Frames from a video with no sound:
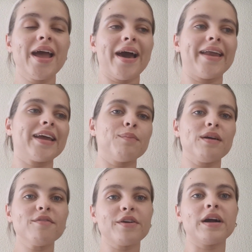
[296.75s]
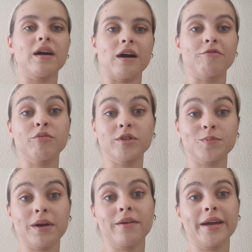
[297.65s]
and it can be a very uncomfortable
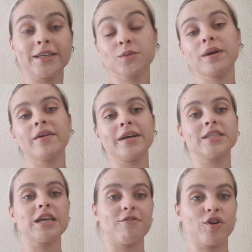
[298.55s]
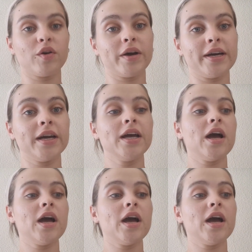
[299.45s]
experience if you're going